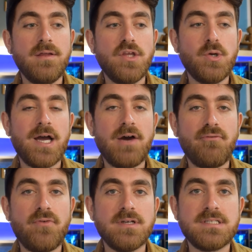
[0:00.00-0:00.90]
you
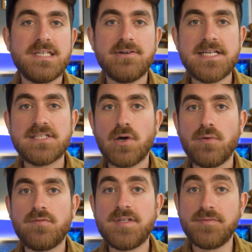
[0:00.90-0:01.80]
have a series
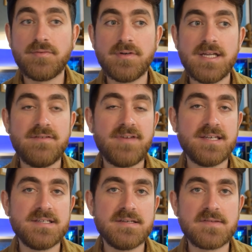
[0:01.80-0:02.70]
of different
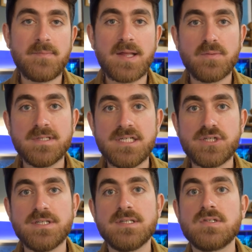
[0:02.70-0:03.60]
inventors and
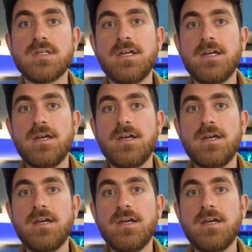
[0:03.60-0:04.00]
mathematicians